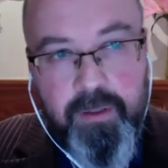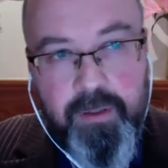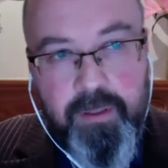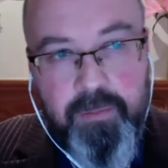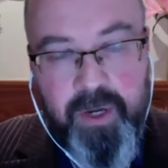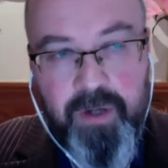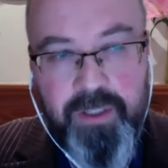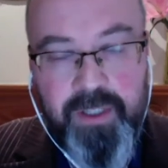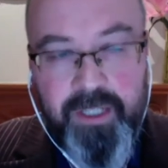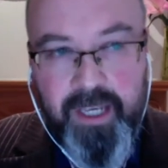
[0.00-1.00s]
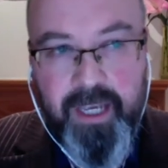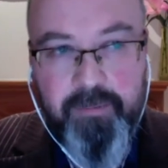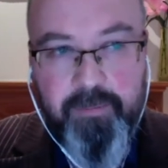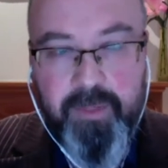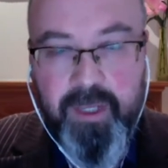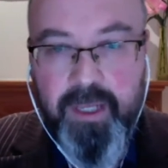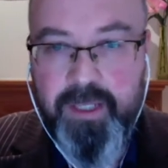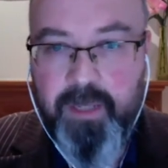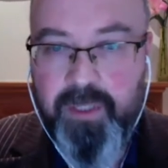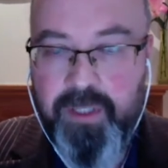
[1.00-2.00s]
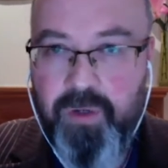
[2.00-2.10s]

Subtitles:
person, the king, is able to